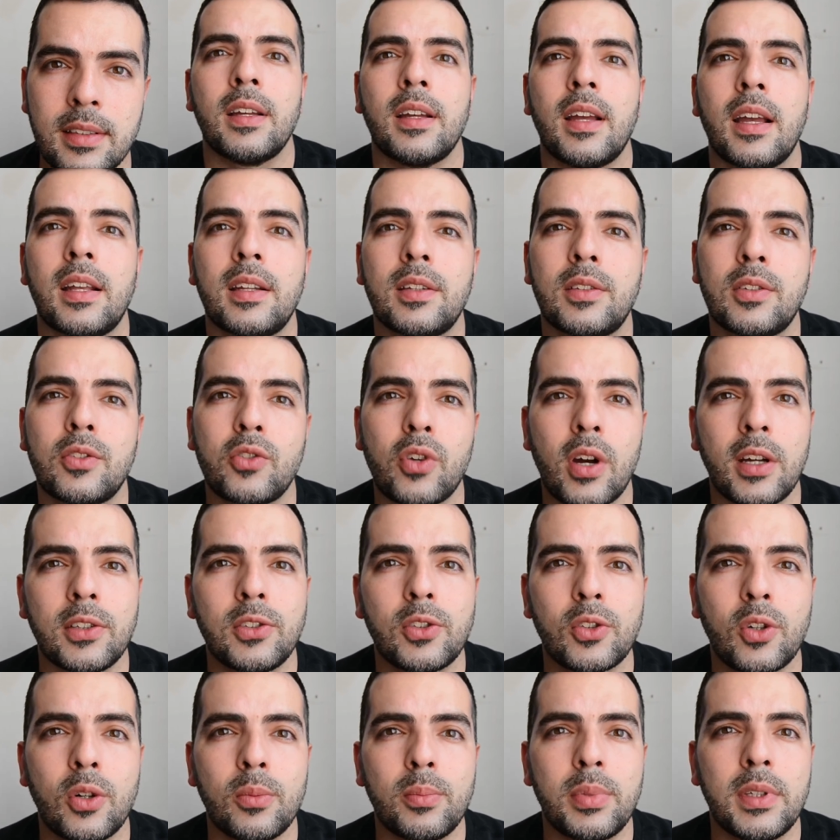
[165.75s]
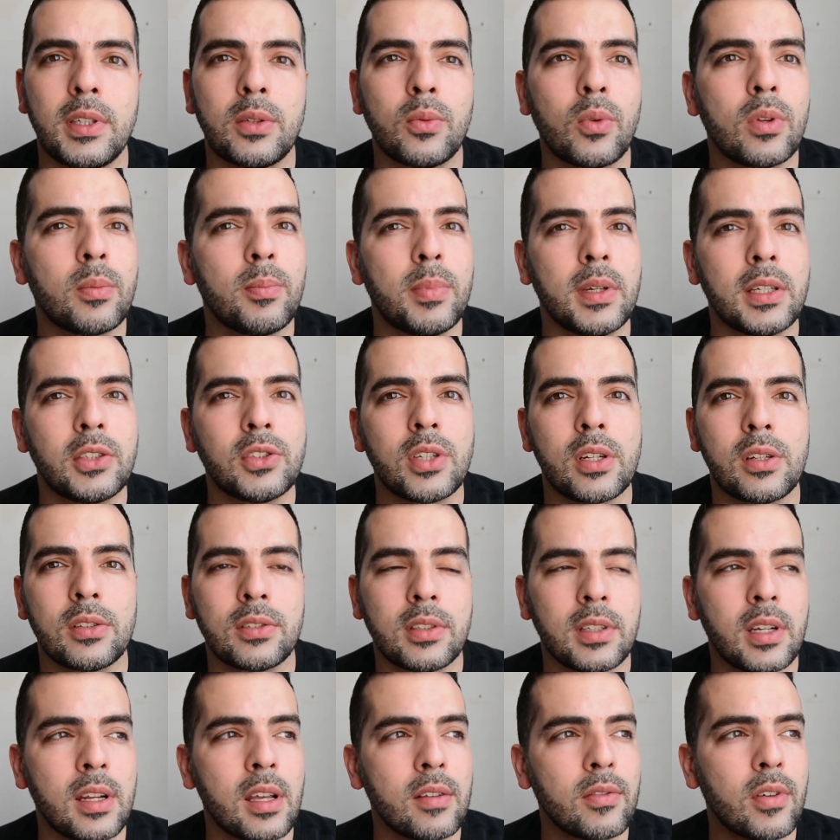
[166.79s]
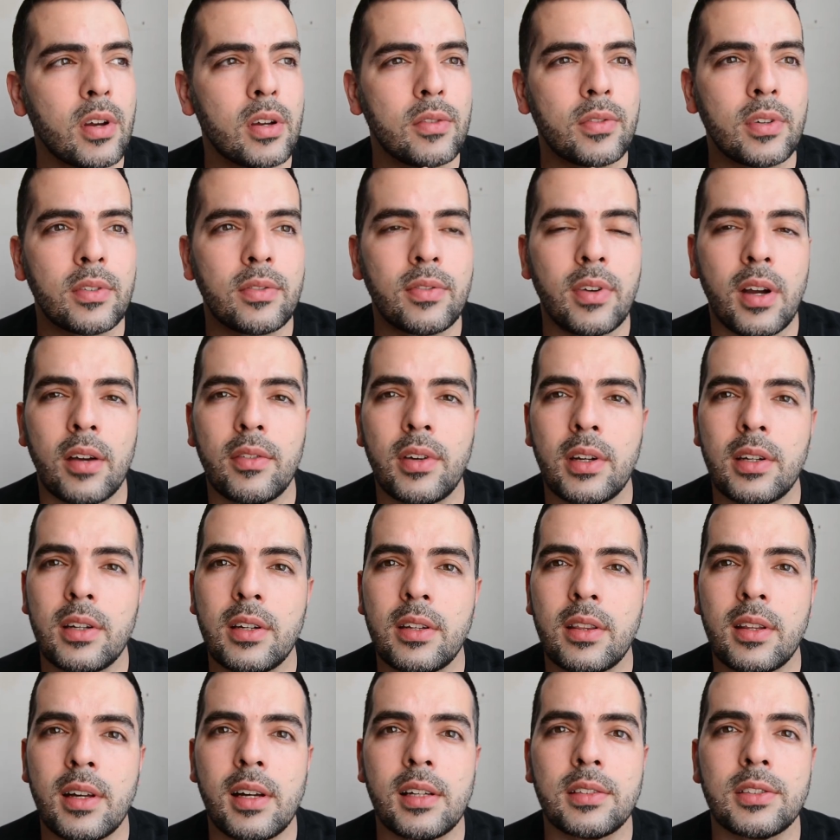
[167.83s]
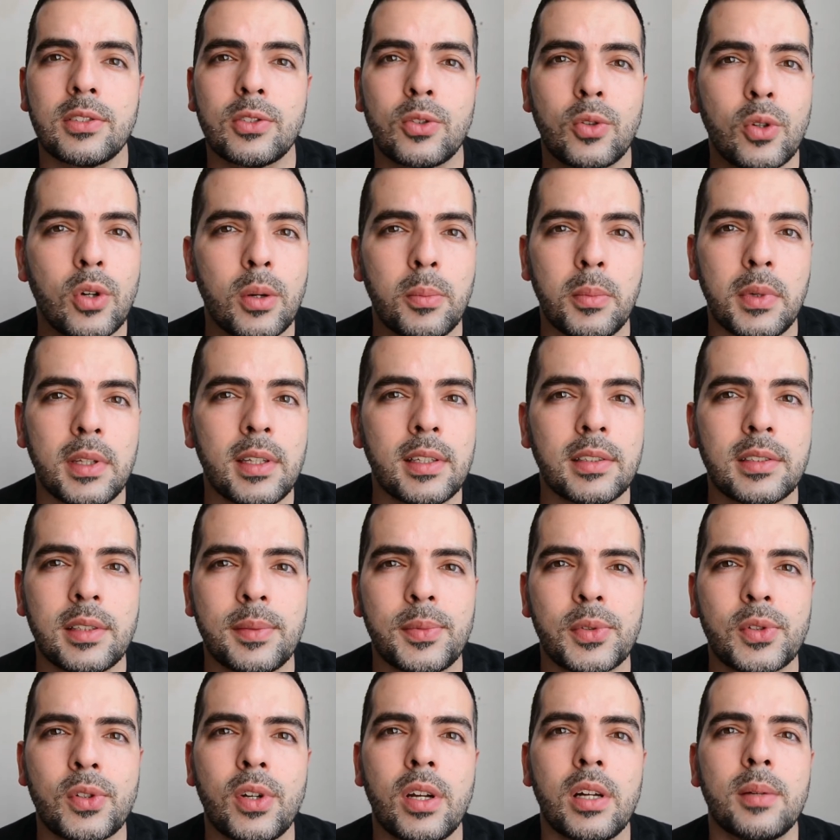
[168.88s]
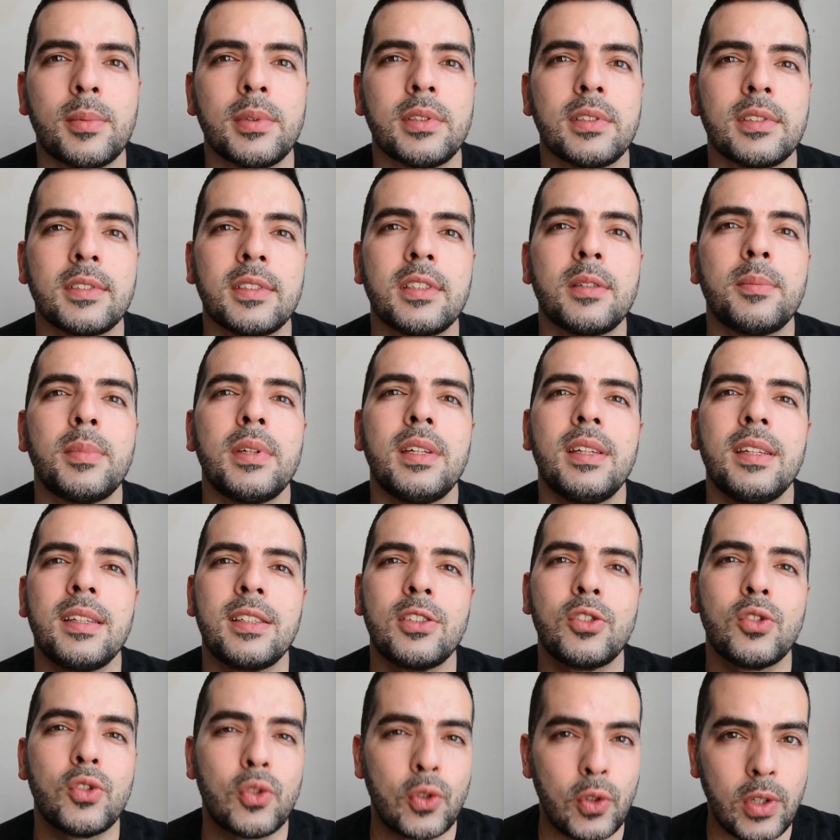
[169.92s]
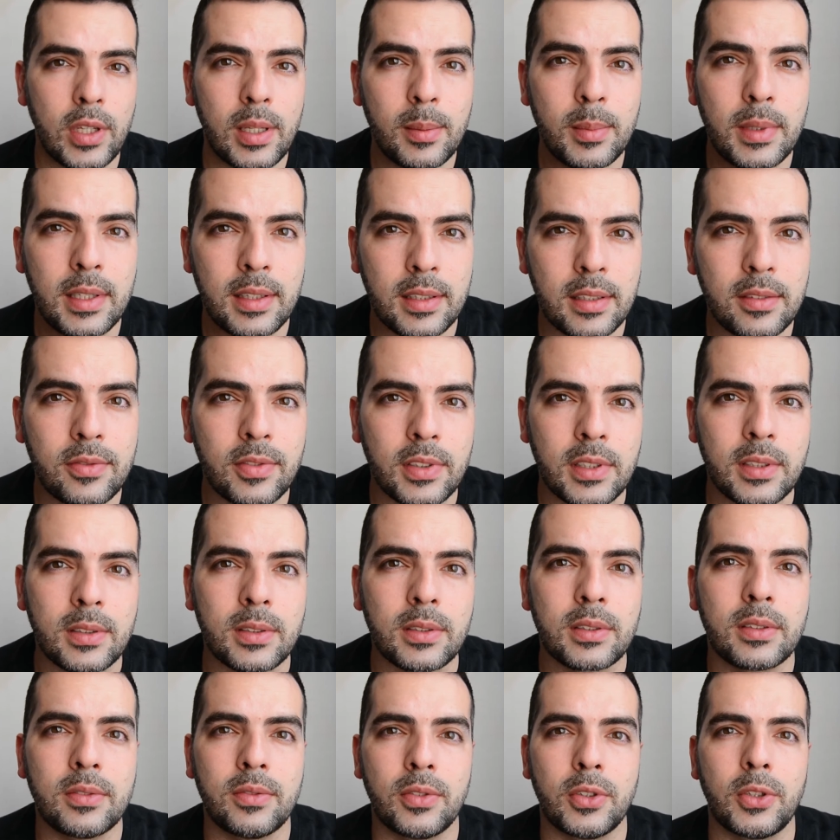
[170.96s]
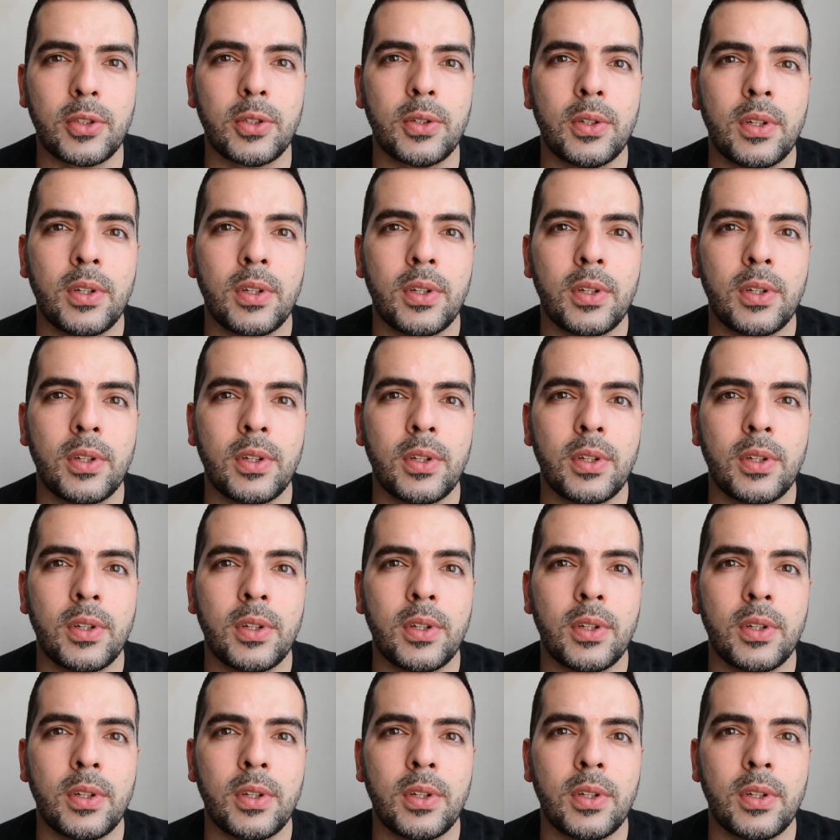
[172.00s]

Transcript: And trying to compete with big channels that have over 500,000 or 1 million subscribers is going to be extremely difficult for you.